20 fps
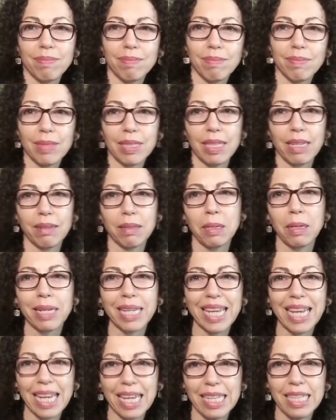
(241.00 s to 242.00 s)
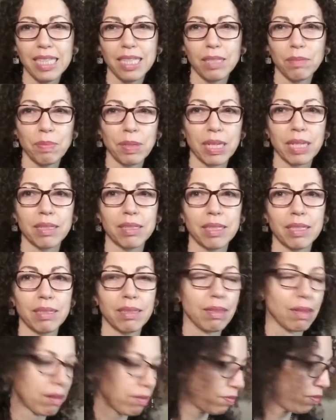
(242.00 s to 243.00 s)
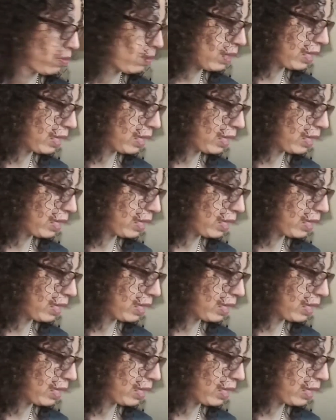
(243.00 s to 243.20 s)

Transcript: they're not kits because they're not fully